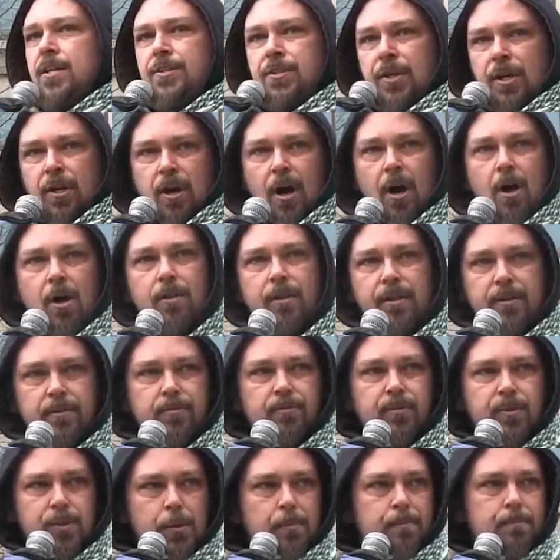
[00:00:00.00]
to call
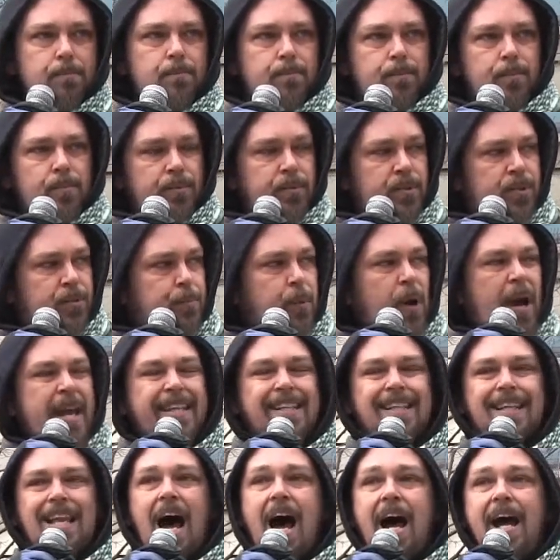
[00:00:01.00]
it, to
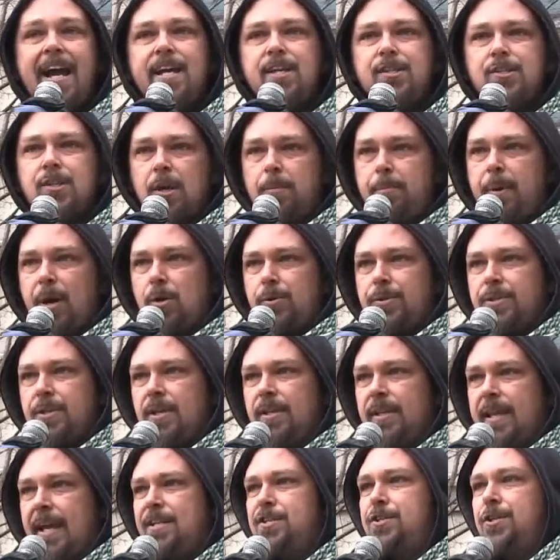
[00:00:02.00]
spread lies about
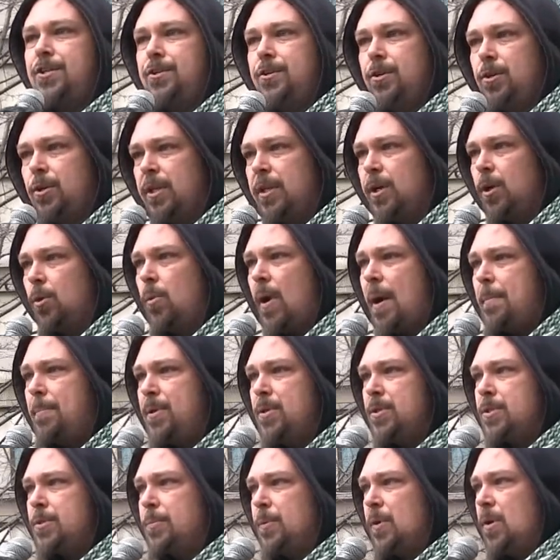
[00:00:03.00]
alleged nuclear
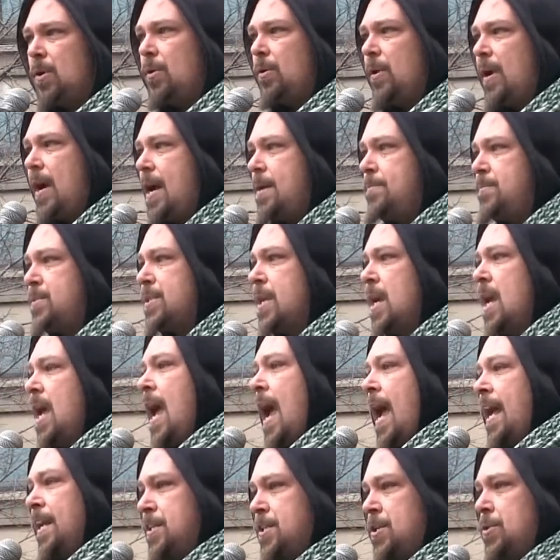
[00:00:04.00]
weapons programs,
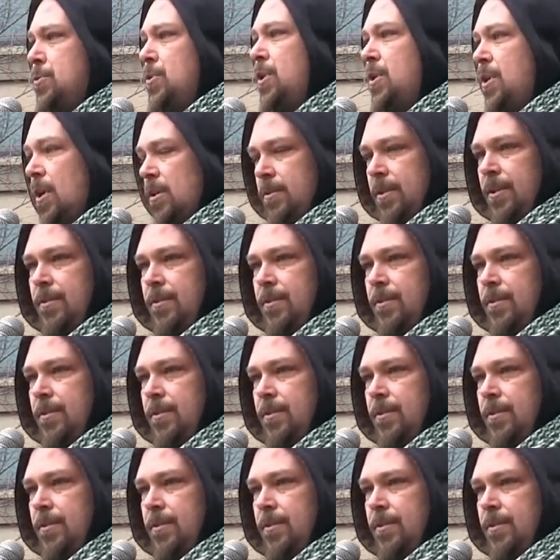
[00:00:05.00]
and to